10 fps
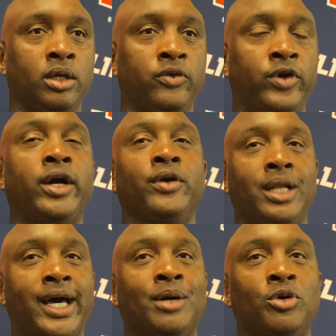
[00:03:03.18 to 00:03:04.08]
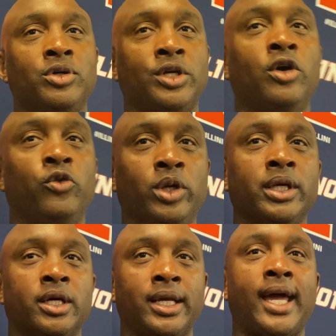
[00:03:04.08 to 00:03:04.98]
Very reliable. You know,
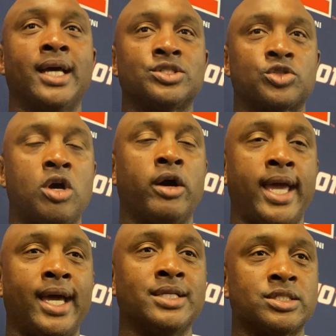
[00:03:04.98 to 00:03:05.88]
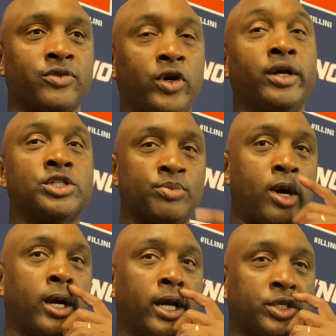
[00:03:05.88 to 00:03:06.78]
really good hands, strong hands, very
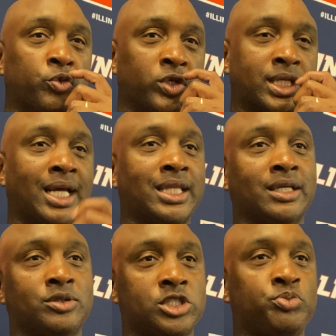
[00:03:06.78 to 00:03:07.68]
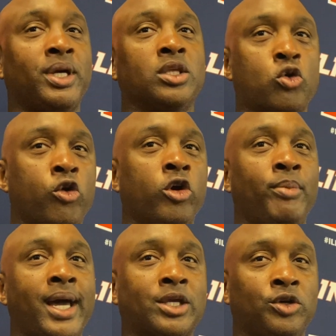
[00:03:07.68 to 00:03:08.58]
smart. Once again, I think just being the
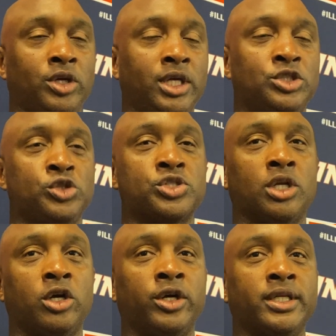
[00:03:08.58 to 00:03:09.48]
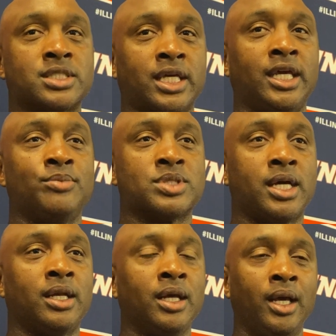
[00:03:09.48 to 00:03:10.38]
quarterback, he's used to learning schemes
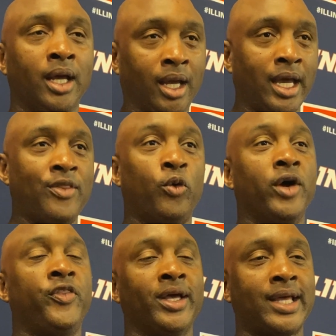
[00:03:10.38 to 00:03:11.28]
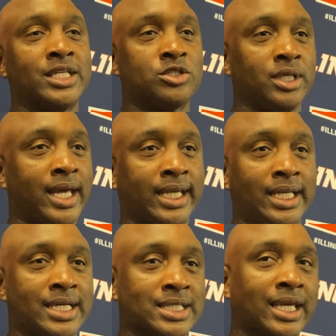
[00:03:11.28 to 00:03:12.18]
and and the one thing that's like he
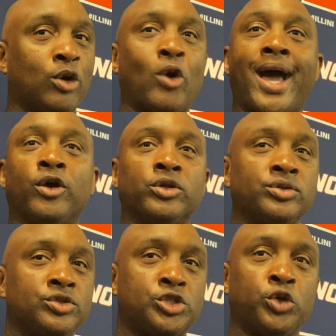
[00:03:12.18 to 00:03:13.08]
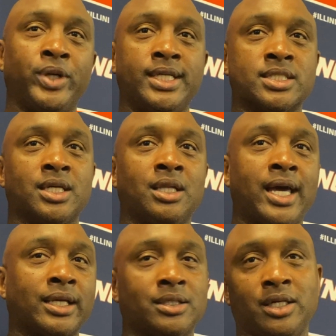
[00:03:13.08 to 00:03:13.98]
doesn't get rattled too easy.
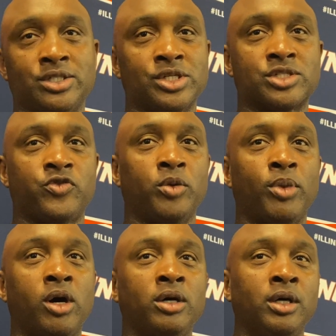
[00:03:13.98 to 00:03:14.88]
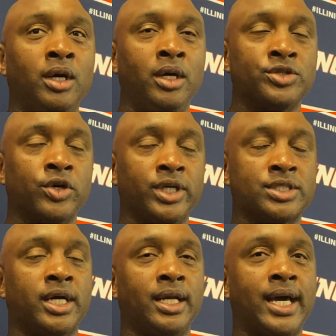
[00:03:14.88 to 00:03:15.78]
Like it's just football. So he's
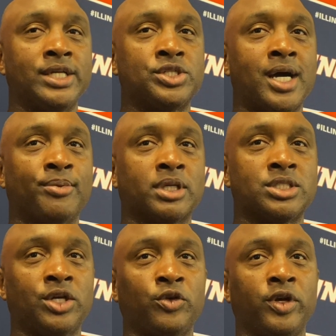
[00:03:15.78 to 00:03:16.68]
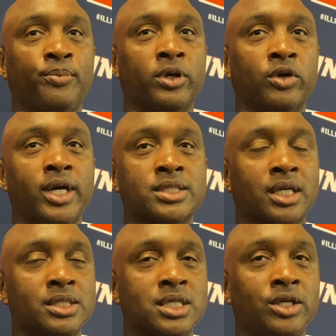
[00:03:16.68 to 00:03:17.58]
done a nice job continuing to progress and
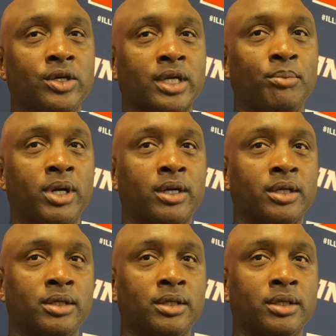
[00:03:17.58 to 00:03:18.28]
continuing to get better.